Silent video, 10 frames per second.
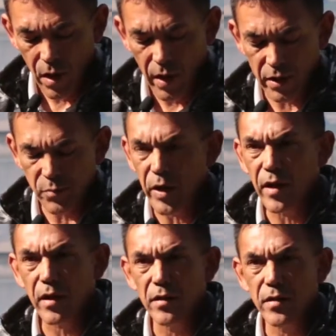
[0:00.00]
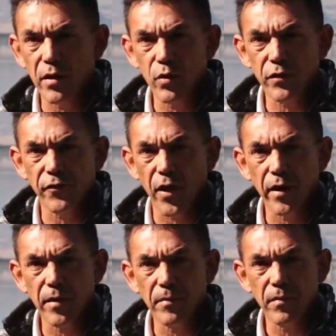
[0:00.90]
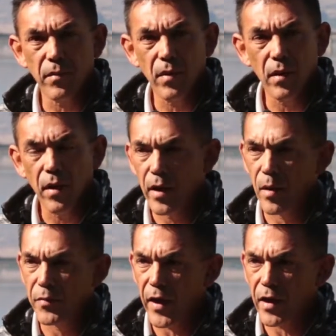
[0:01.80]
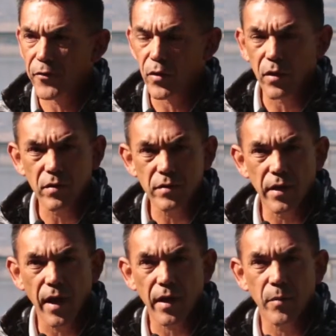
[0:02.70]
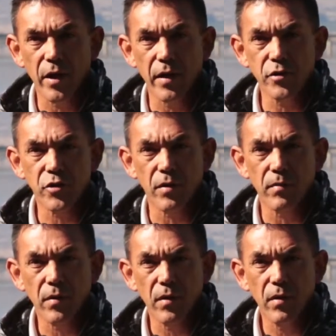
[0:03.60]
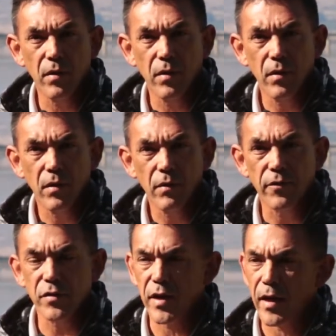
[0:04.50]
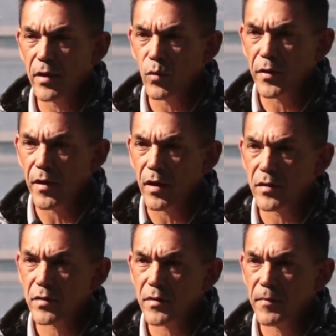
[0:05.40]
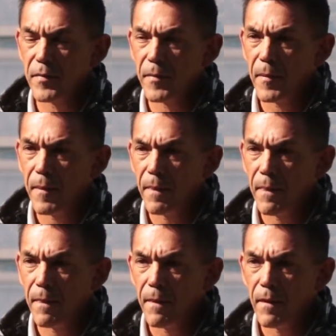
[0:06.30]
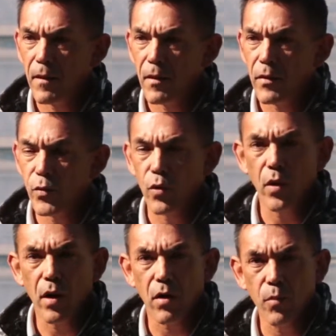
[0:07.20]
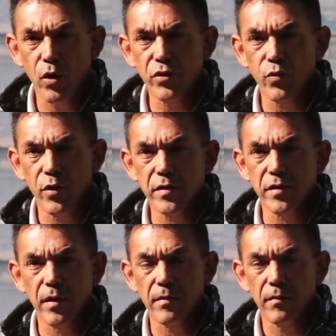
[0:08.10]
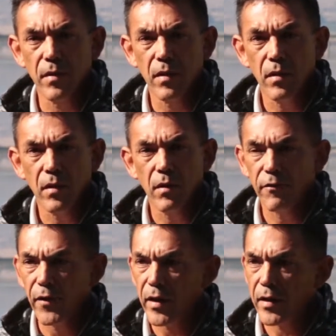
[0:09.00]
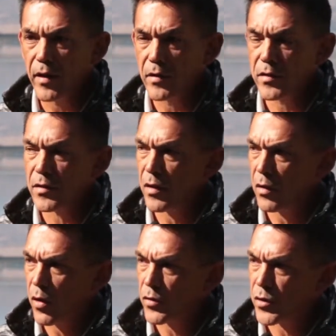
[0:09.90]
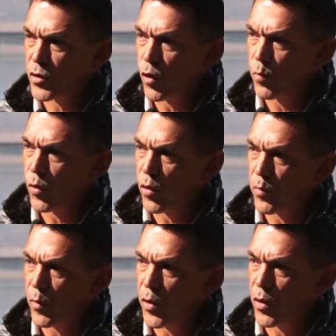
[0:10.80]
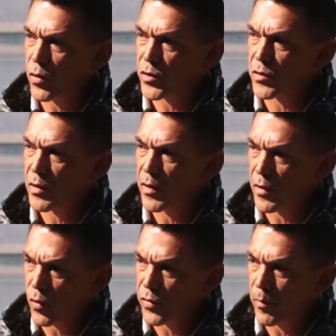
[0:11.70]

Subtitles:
And it's been a continuous fight, and I'm thankful to Yakama Nation for standing with us through our most recent fight against the largest coal port proposed in North